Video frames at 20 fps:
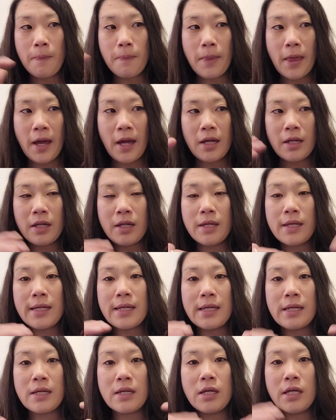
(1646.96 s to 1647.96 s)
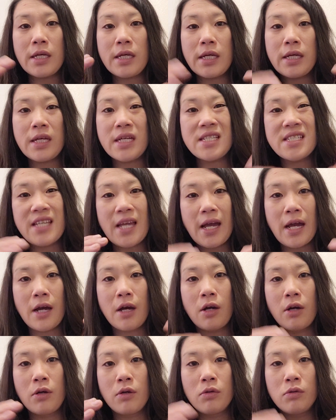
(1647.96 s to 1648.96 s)
That is
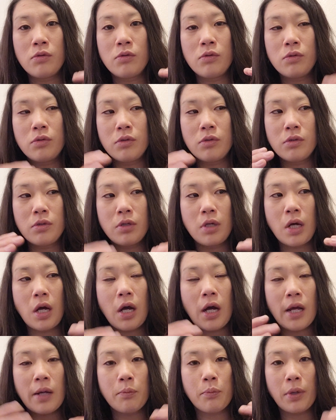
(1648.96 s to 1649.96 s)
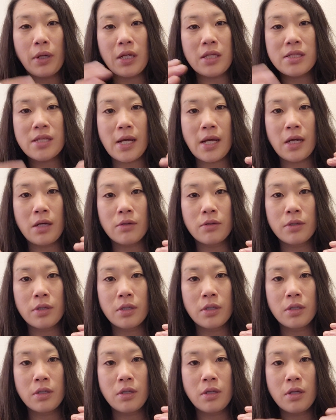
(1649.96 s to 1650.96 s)
how I break down
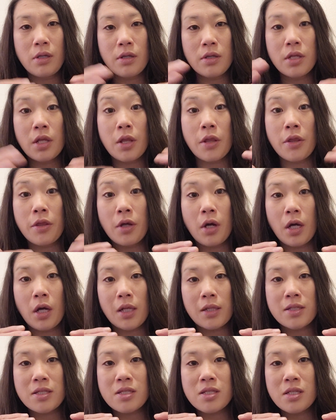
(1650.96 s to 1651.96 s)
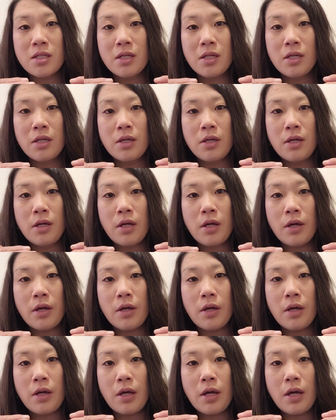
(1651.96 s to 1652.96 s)
the thoughts
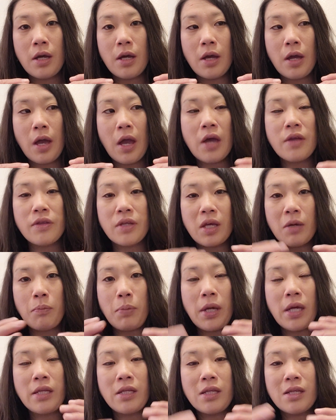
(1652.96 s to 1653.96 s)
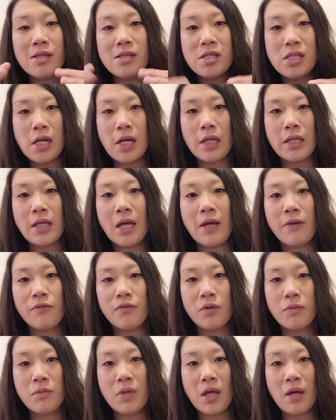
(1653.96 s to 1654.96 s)
and the opinions that I get
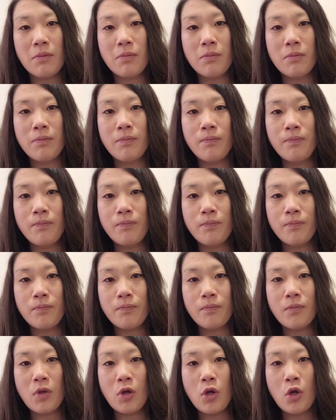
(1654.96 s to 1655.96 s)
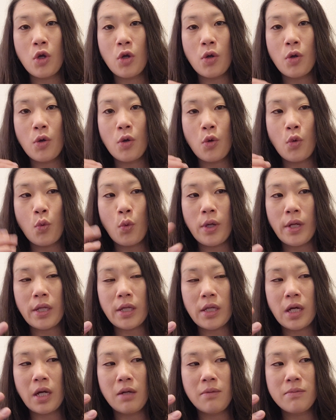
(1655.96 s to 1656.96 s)
from them when it
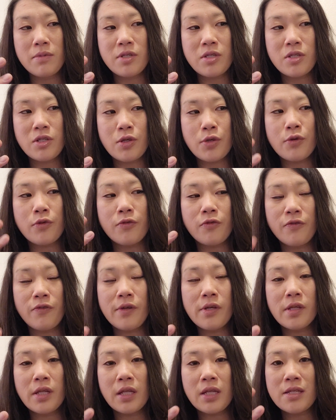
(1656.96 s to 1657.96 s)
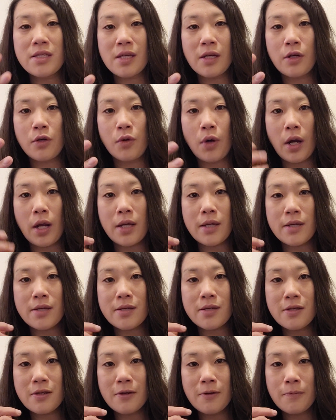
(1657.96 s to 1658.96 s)
comes to feelings that
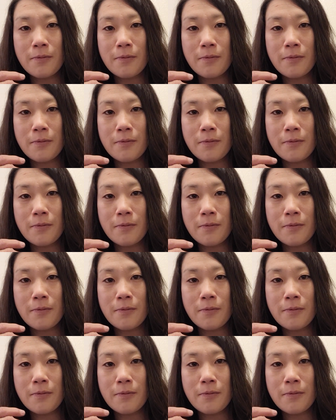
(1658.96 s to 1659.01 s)
arise.